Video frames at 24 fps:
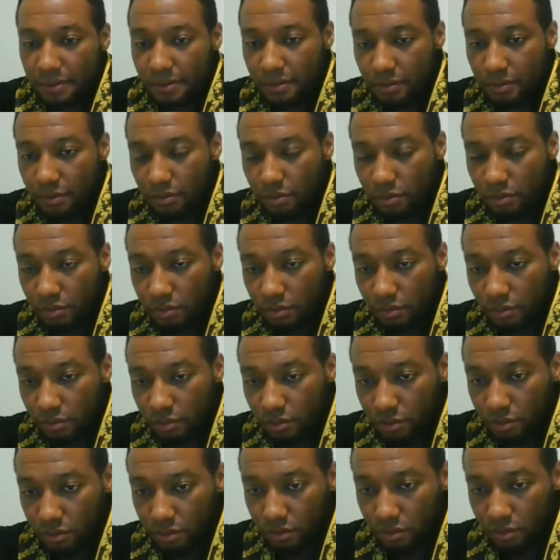
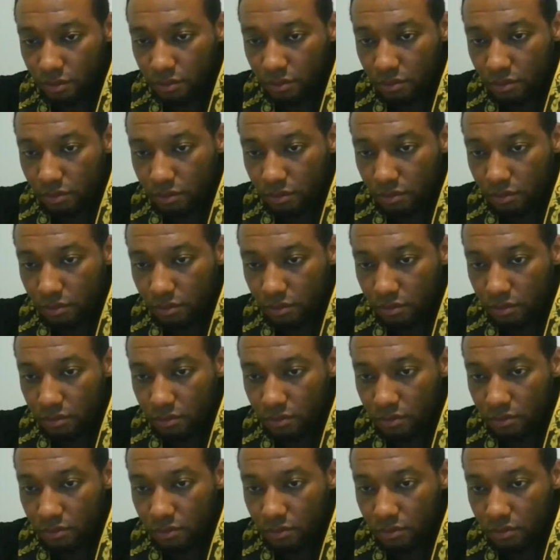
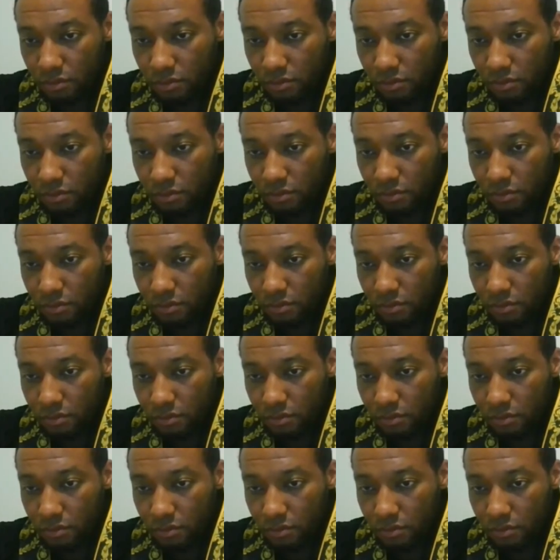(no one is talking)